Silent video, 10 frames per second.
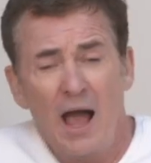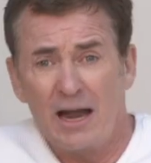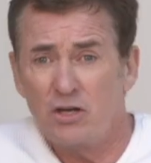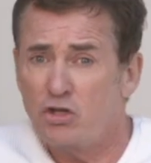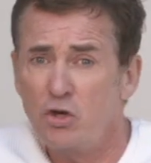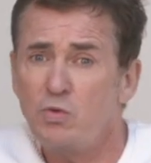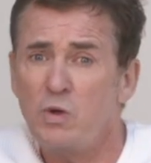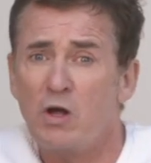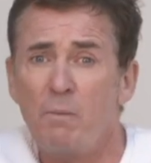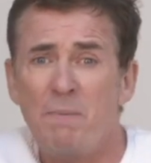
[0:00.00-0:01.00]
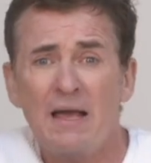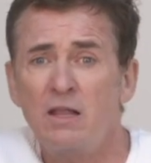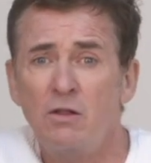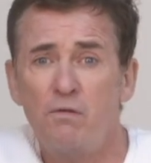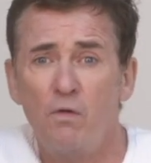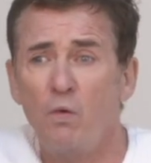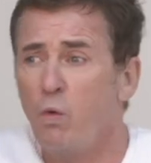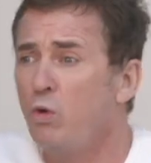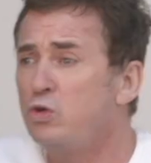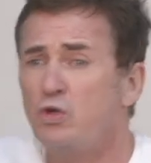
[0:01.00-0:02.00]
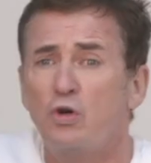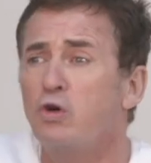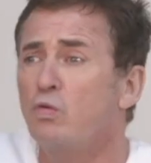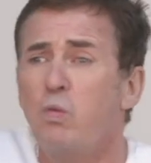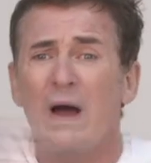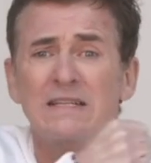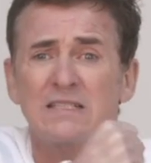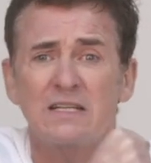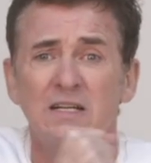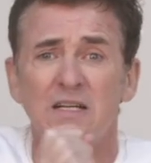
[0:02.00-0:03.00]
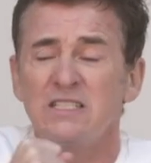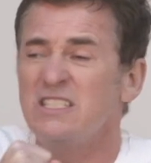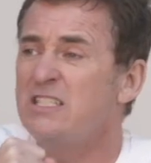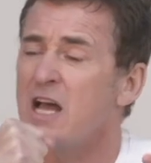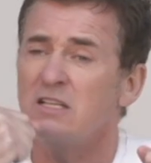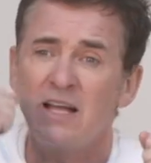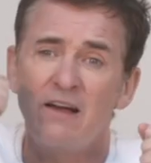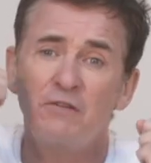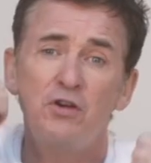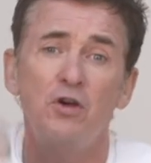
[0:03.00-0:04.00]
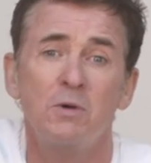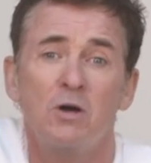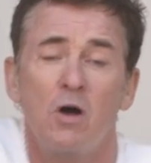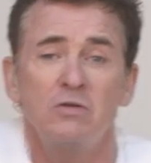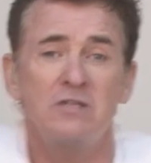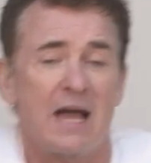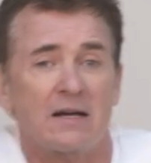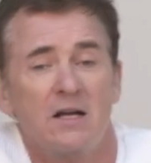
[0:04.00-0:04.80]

And as soon as we got back in the four walls, you couldn't wait to just have human contact.